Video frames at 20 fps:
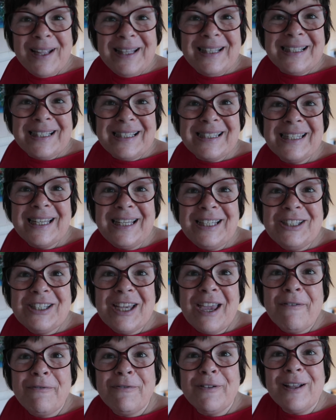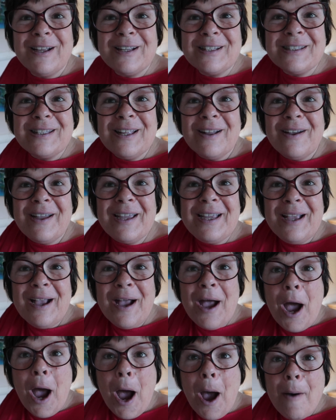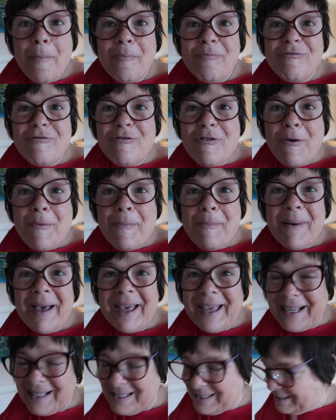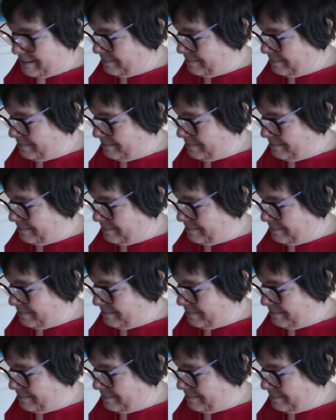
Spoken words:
went to see Jeff last night, brought back